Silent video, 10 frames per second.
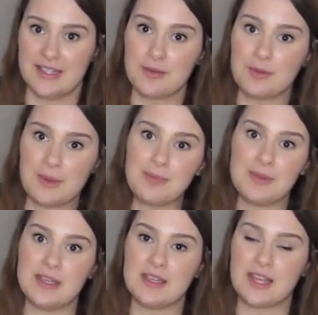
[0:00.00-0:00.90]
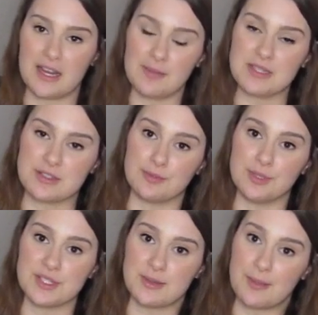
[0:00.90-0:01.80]
would make me kind of
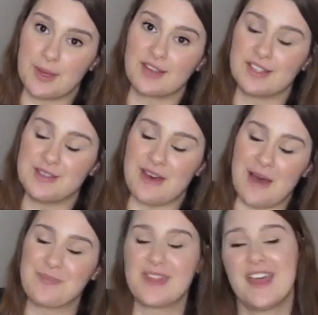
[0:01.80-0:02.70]
miserable, so I'm not gonna do that.